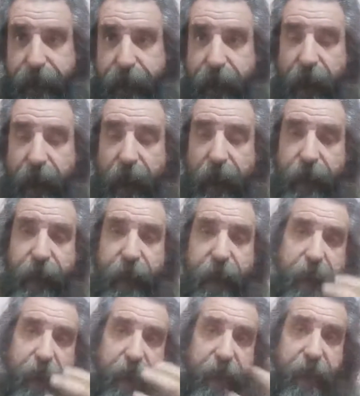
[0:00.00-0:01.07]
if it
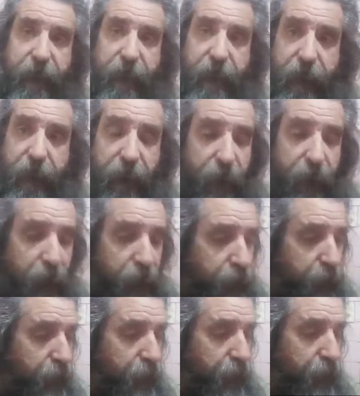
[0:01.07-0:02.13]
doesn't go
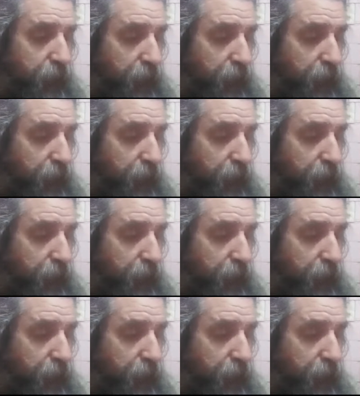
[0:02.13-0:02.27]
through,